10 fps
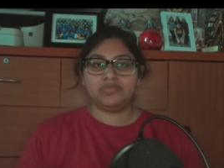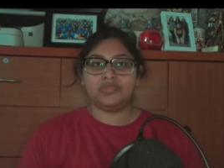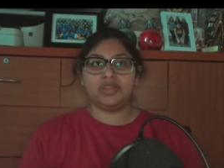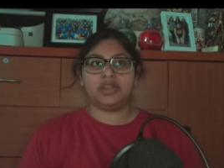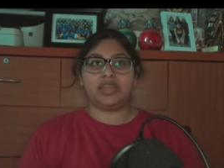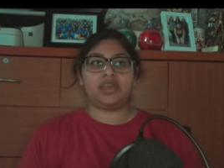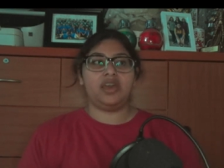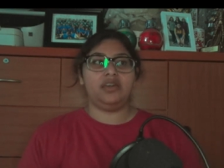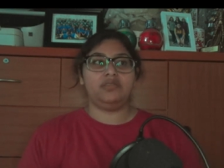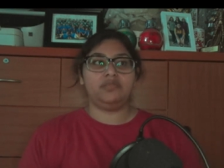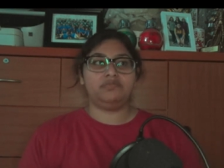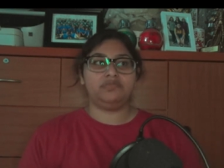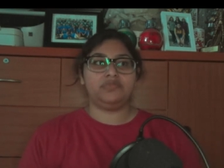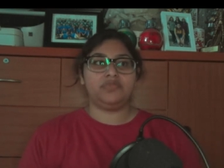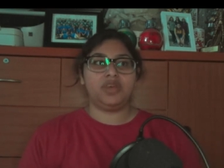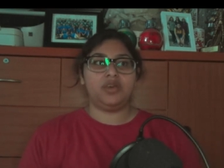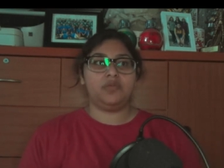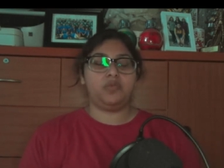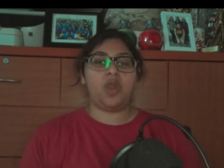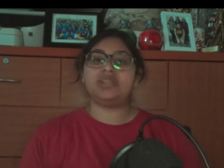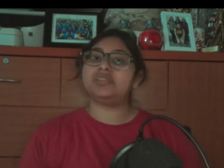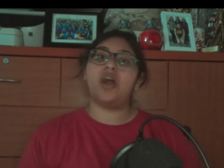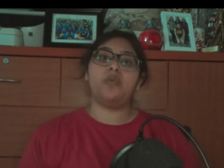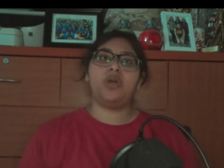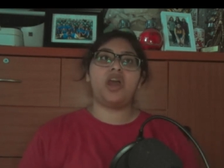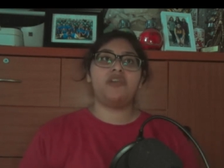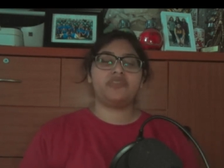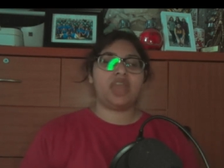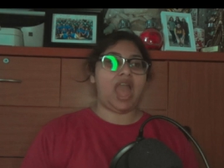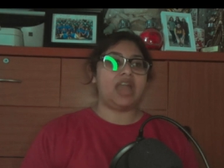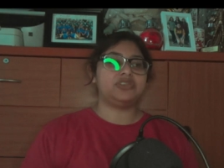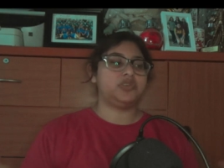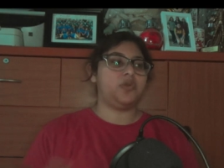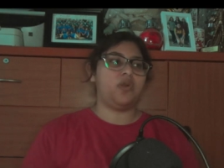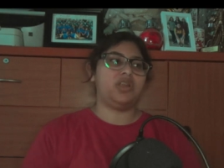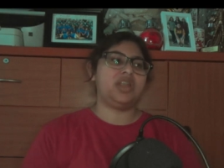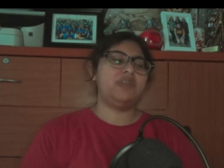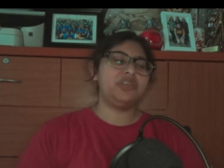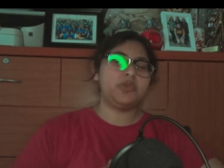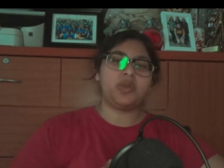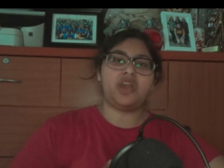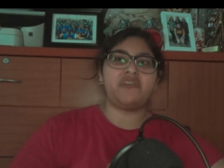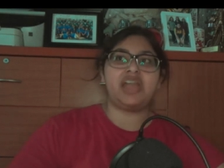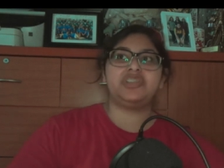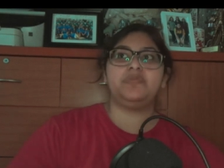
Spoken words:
like a one-off actor, or not really one-off actor,